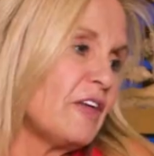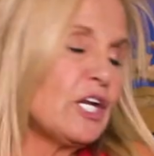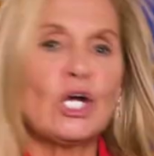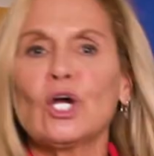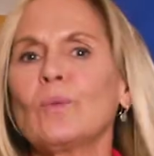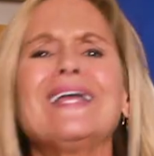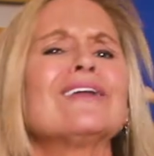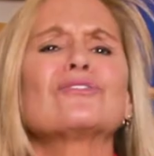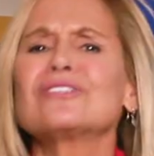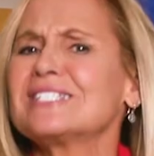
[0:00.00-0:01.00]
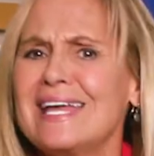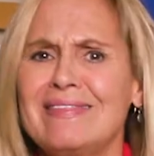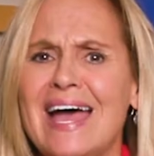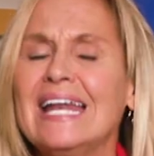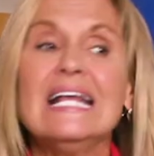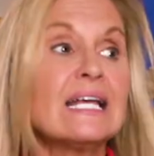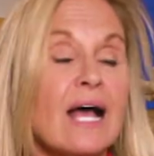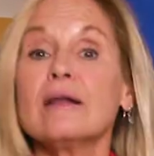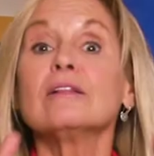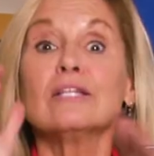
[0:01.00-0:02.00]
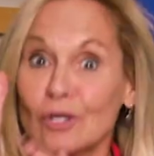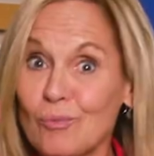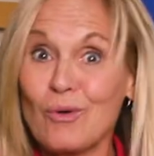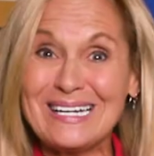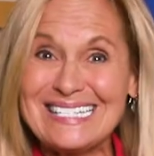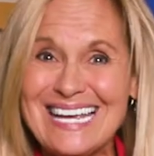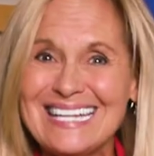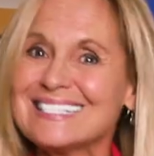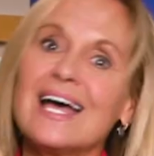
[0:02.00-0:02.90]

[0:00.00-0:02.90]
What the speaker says: thinner, we understand that, got a little more intense.